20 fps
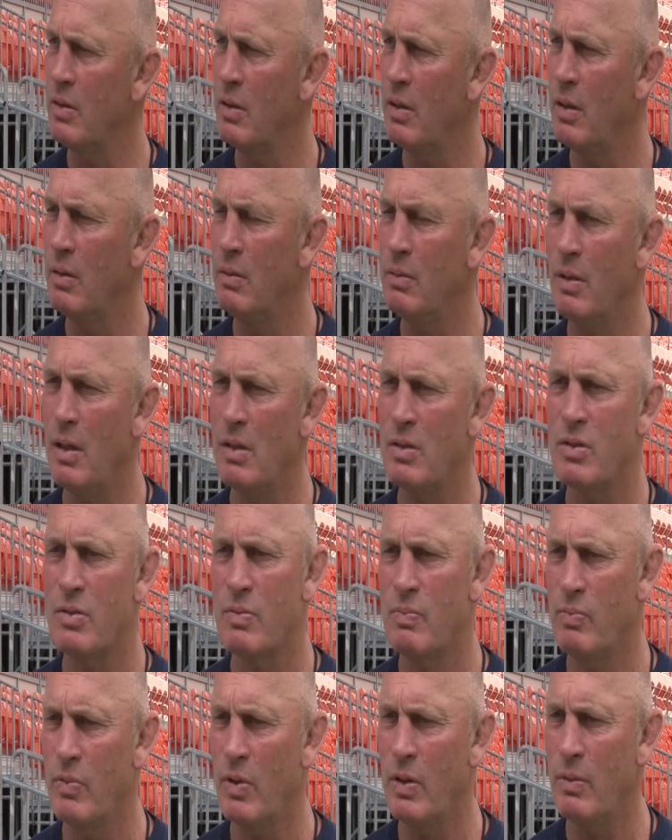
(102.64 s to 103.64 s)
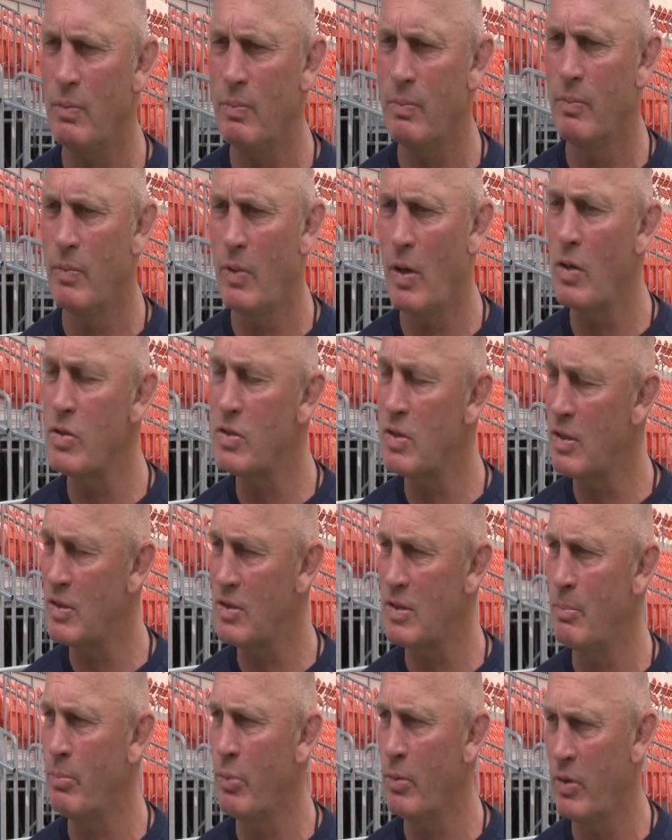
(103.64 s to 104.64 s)
And that's, you know, those are
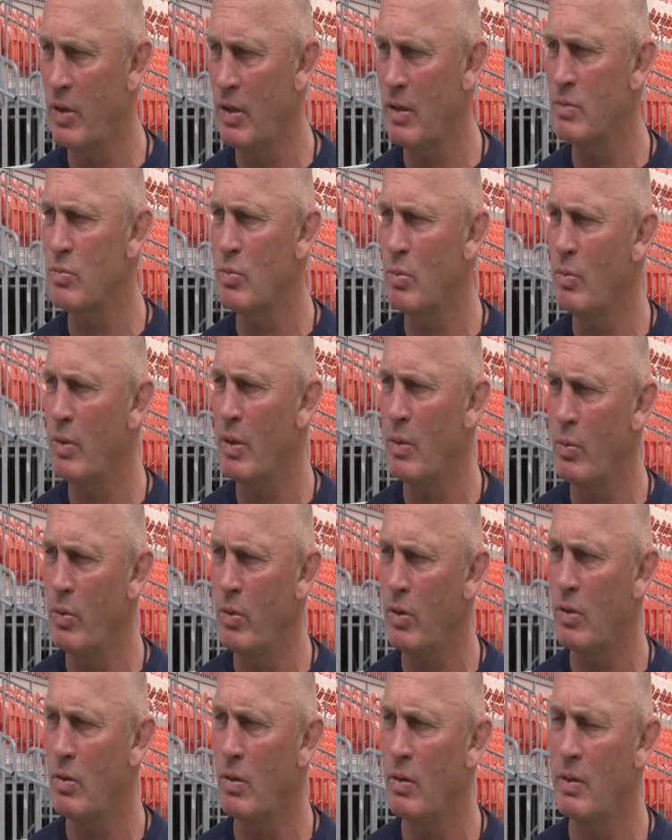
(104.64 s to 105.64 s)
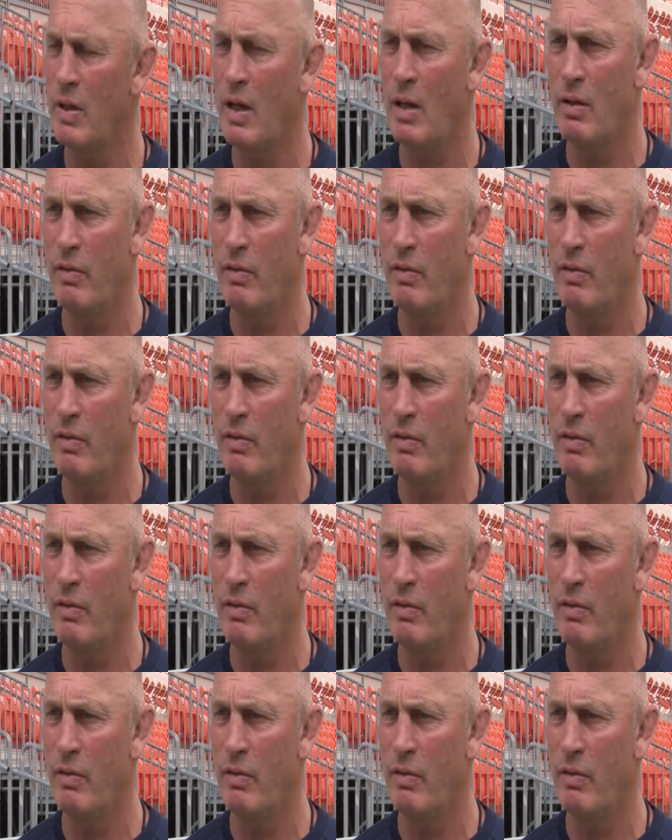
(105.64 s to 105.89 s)
the simple things we want to work on,